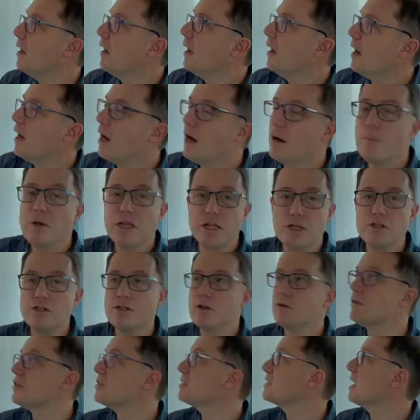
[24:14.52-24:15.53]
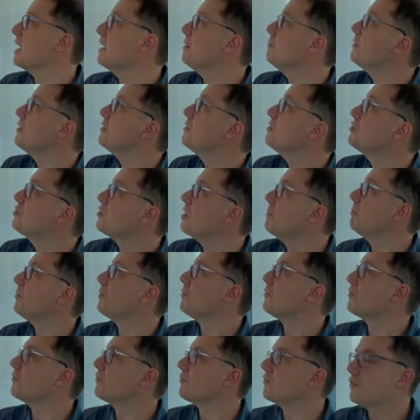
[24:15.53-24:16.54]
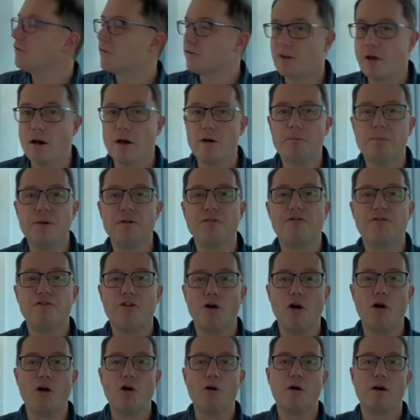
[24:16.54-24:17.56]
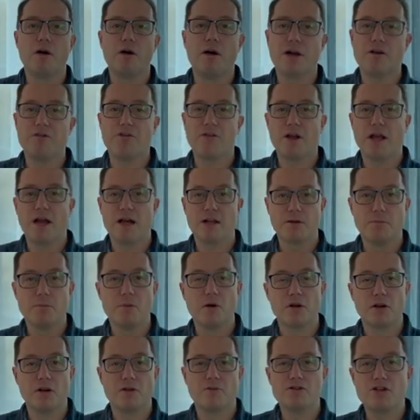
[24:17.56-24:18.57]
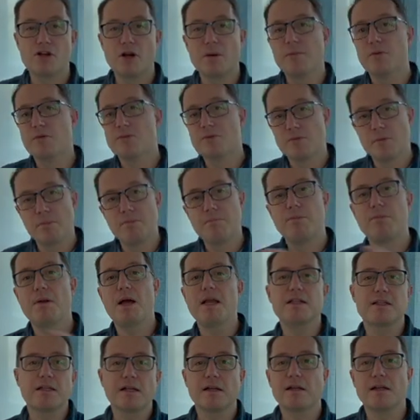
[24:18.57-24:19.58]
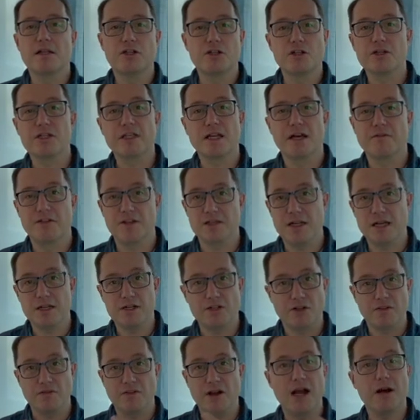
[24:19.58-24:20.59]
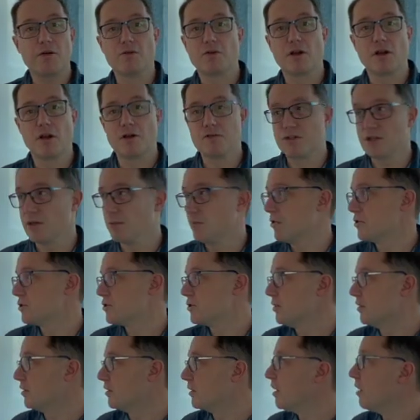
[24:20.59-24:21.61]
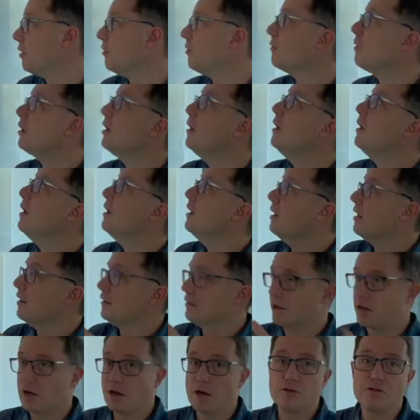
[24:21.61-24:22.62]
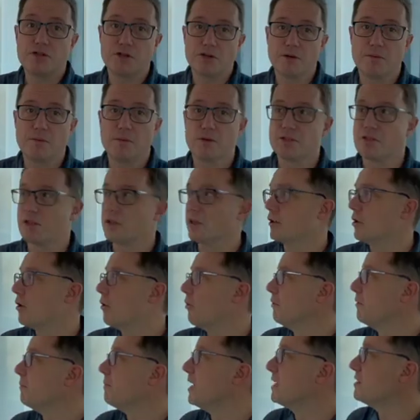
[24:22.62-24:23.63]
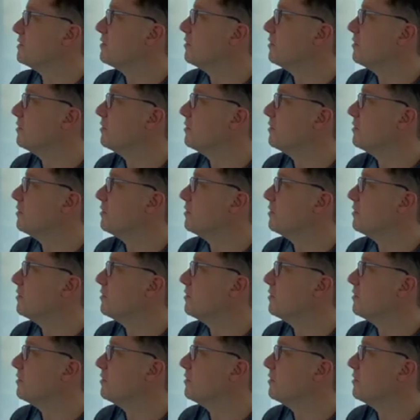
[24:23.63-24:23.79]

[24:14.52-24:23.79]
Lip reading: And we can do the same with dribbles. So before, if we had a model of dribbles, we basically just have the data of how close it was to the goal, and the closer it was to the goal, the better the